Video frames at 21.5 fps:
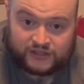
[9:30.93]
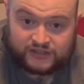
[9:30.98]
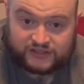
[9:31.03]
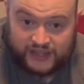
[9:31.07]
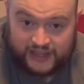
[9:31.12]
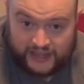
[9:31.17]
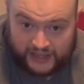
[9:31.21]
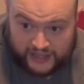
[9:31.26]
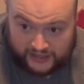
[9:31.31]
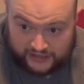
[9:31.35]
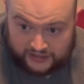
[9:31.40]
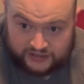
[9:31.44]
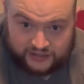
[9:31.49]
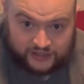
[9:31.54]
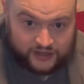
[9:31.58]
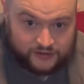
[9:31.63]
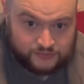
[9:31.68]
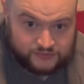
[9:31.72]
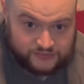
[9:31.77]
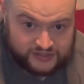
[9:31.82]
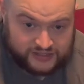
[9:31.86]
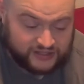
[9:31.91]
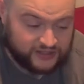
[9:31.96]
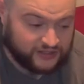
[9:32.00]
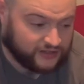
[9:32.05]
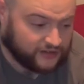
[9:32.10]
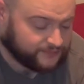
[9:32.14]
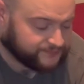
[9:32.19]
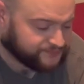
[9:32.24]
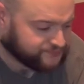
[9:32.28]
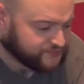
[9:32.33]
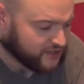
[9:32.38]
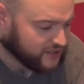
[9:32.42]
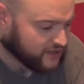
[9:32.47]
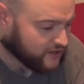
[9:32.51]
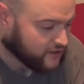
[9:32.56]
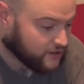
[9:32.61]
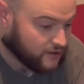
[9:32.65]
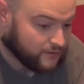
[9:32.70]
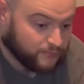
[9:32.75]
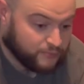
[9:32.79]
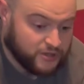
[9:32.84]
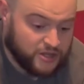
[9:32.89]
Dan comes in.
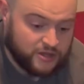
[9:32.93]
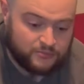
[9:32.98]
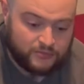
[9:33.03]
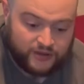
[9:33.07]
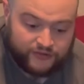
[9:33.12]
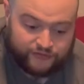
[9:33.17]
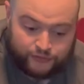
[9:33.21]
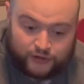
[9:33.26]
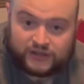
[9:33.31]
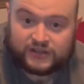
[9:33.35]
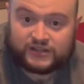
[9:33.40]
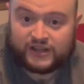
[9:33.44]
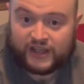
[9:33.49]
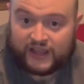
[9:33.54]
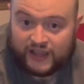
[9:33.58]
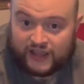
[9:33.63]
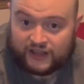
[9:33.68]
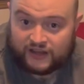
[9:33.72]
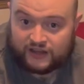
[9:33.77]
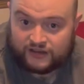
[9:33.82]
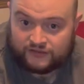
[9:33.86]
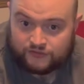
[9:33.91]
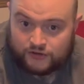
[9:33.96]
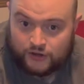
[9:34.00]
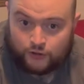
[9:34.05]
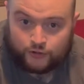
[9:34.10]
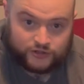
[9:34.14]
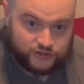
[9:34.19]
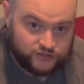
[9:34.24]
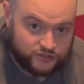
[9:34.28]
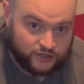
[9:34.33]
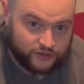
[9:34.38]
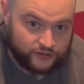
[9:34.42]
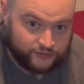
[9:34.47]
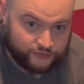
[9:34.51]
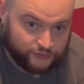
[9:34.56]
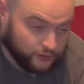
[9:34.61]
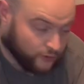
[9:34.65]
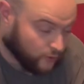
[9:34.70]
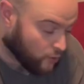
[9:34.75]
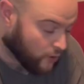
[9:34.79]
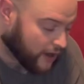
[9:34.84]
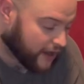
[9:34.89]
Me and my friend Dan have known each other for
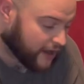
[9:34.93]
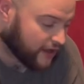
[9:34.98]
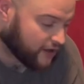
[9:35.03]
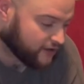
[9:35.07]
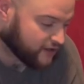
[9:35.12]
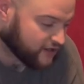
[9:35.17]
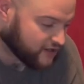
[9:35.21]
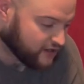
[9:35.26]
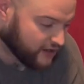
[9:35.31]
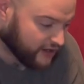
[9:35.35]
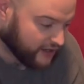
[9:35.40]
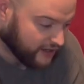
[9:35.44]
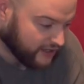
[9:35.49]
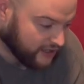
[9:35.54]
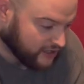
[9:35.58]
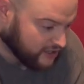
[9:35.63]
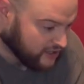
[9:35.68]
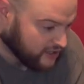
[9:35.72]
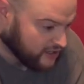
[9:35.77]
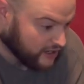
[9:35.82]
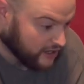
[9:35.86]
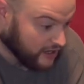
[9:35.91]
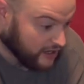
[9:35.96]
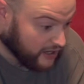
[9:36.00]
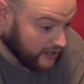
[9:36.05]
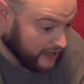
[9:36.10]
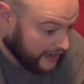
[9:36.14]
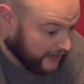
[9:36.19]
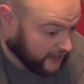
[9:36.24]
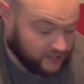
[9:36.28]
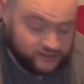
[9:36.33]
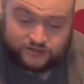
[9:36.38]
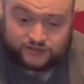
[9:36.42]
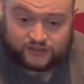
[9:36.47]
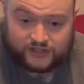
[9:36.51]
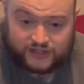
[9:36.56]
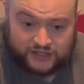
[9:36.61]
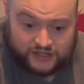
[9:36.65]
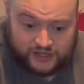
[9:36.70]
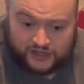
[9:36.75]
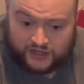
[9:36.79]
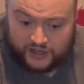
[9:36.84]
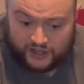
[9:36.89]
a while. He and I
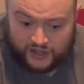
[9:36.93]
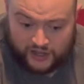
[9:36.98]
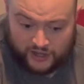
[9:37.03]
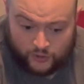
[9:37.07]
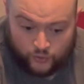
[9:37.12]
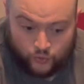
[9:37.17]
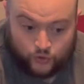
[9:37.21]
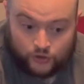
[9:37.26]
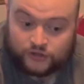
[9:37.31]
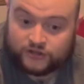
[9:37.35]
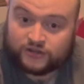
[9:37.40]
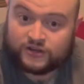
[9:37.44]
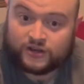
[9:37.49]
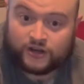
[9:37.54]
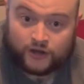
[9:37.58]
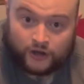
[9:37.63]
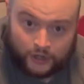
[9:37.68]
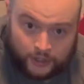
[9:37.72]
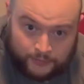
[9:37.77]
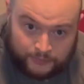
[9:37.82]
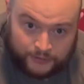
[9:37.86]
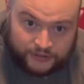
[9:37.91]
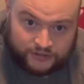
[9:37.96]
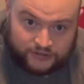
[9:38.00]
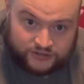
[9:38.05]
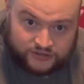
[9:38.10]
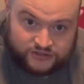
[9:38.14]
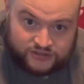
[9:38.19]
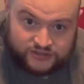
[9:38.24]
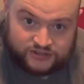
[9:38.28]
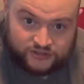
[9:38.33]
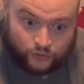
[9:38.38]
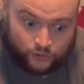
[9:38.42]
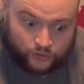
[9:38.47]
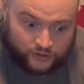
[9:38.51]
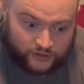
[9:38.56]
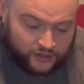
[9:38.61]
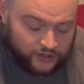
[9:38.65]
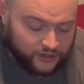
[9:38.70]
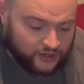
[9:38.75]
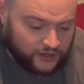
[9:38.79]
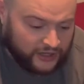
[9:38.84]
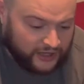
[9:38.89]
actually worked at a carpet
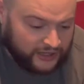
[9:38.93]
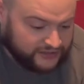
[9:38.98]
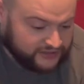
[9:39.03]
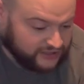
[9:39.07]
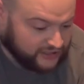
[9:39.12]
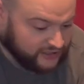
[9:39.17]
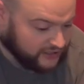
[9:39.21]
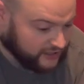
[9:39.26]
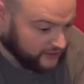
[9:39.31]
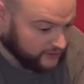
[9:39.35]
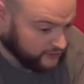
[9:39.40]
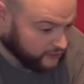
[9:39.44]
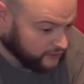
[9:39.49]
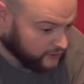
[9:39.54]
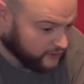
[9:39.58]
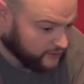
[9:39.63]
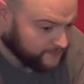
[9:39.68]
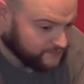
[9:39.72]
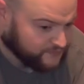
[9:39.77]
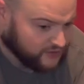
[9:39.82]
store together.